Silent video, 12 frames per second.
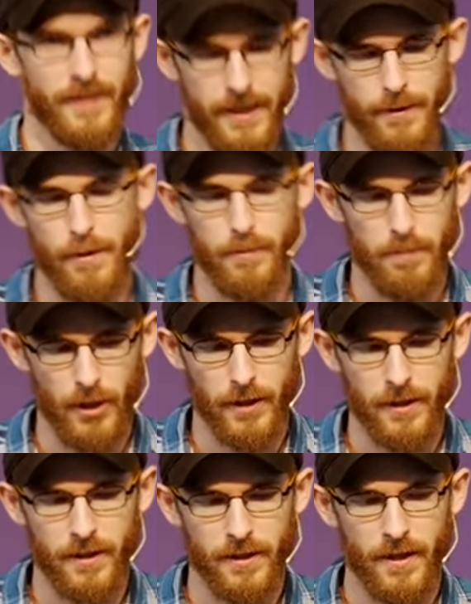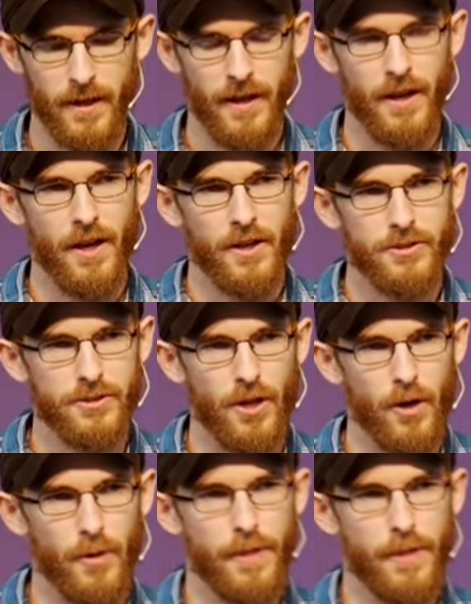in the book. So